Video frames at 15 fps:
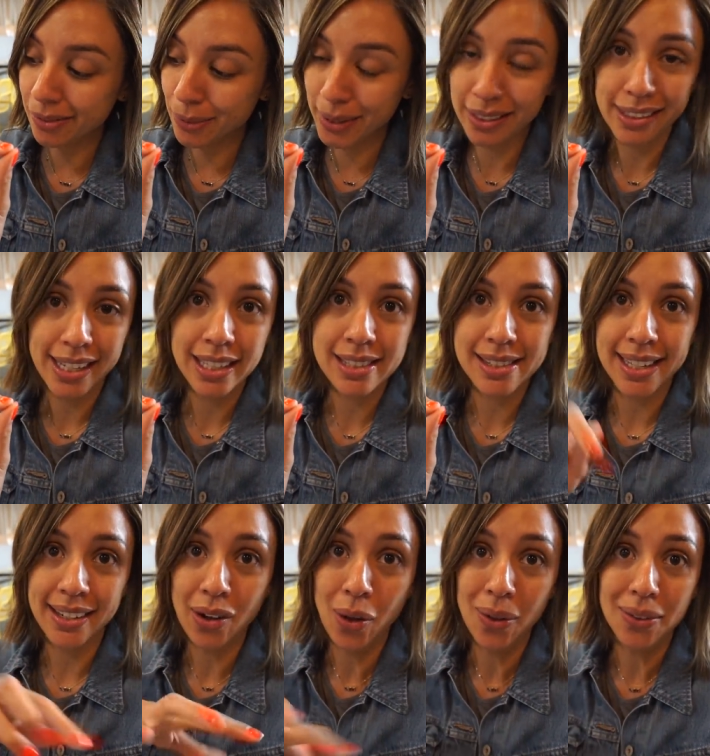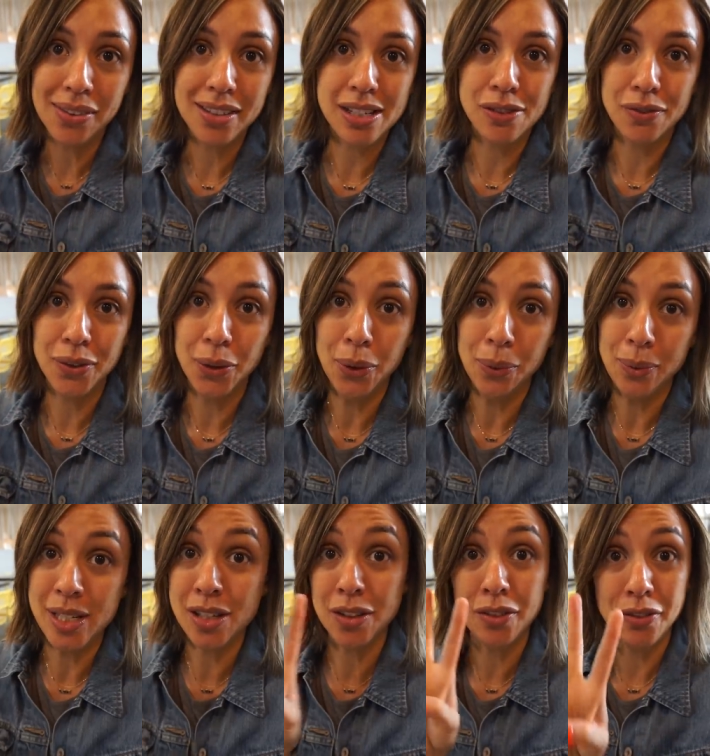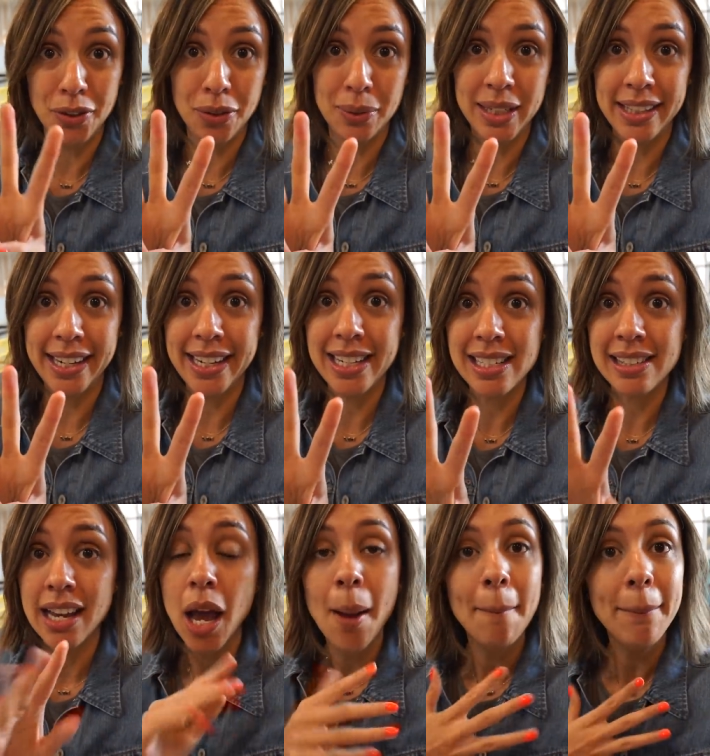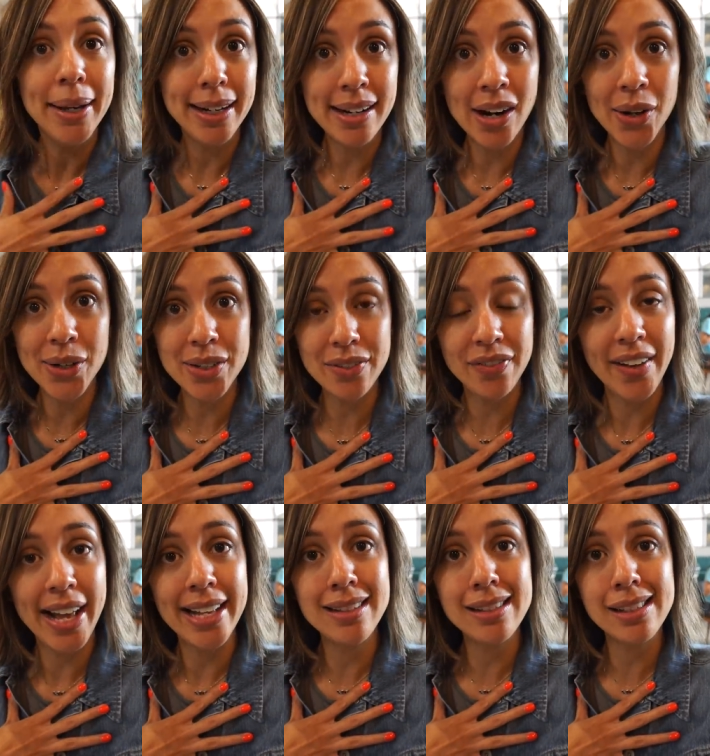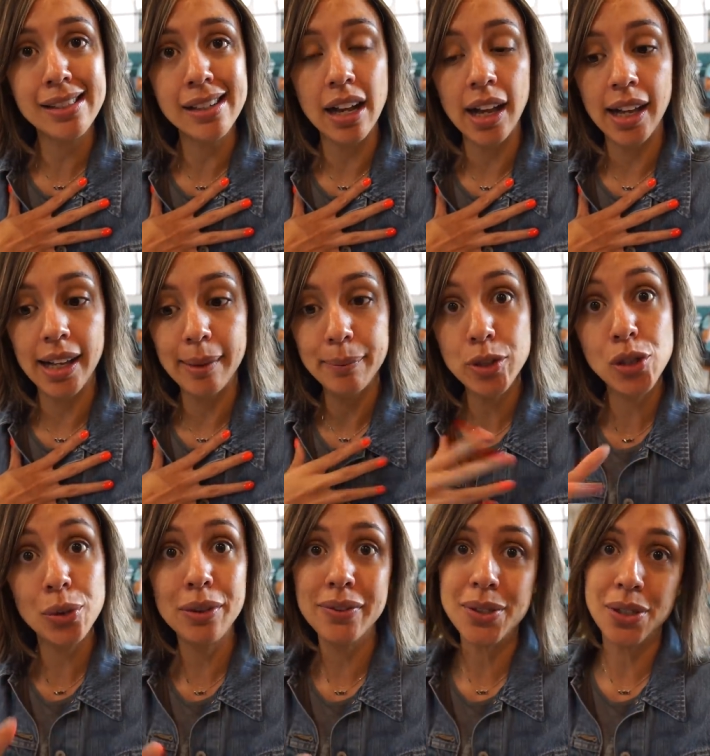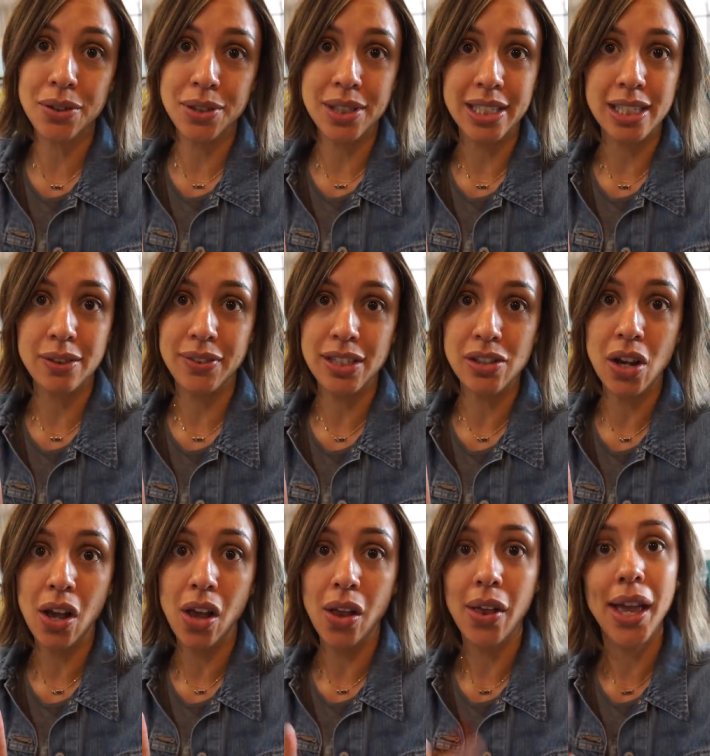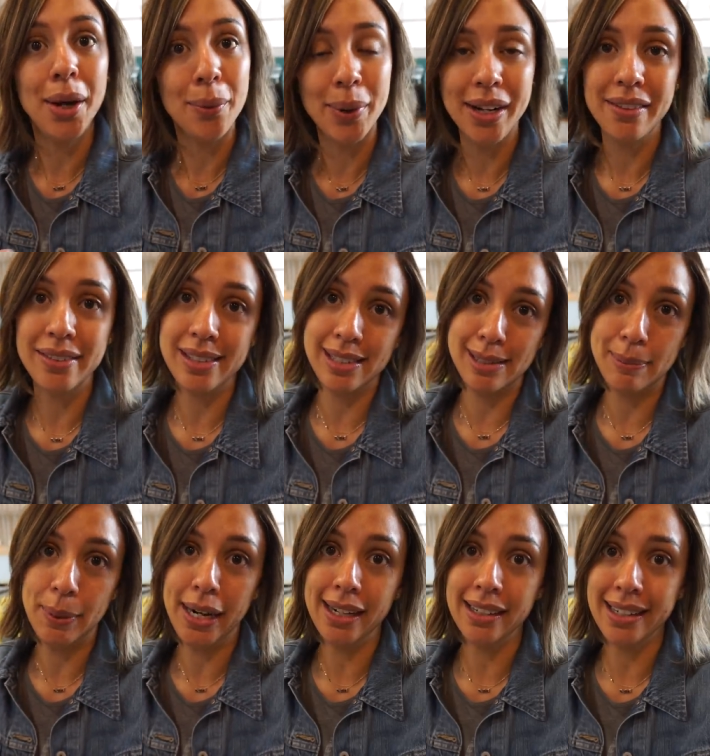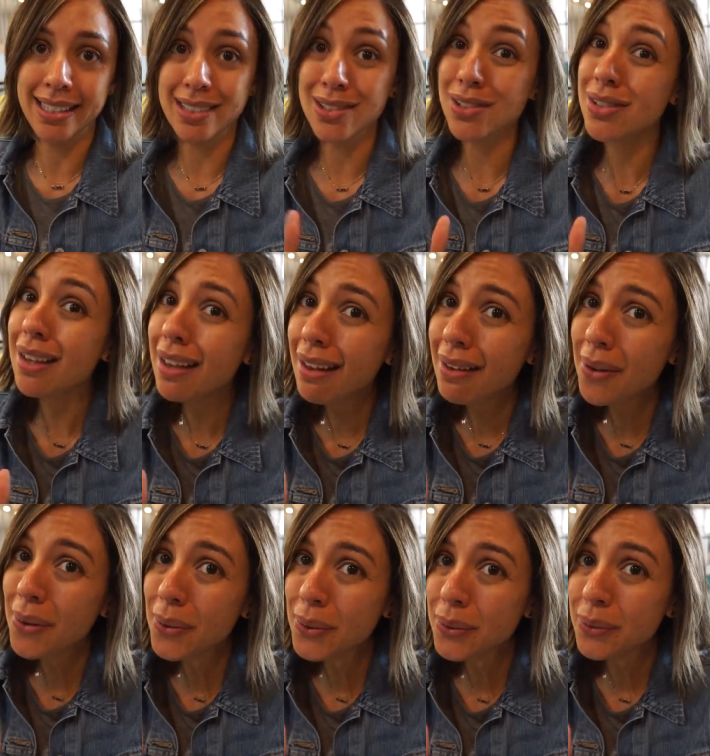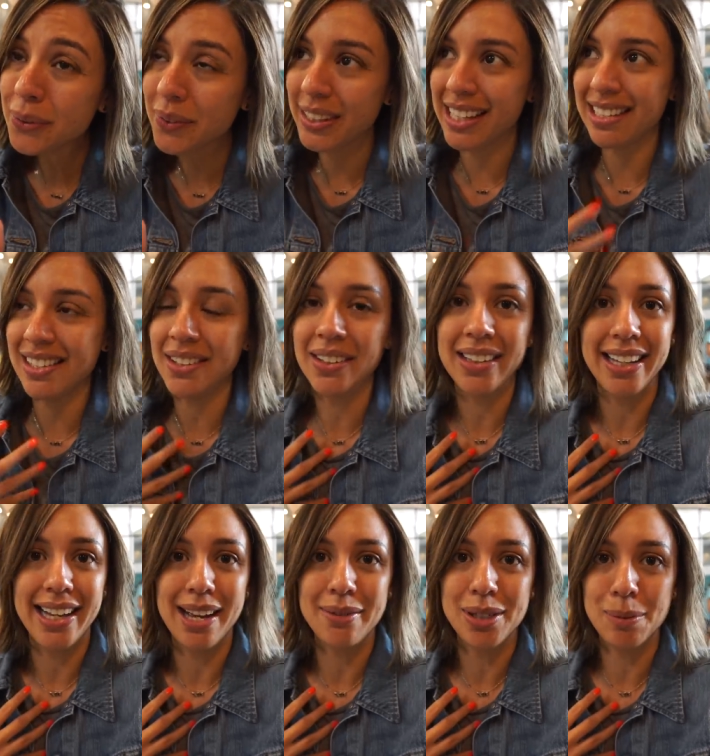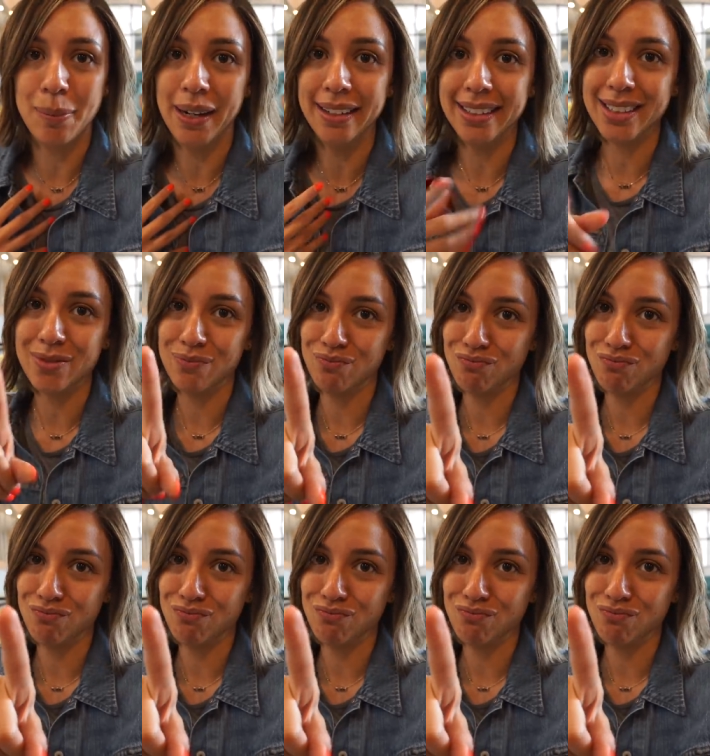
realized that all of this food was for three ladies. But in our defense, um, two of us are six feet tall, and one of us is pregnant. So, well, that sounded like I was pregnant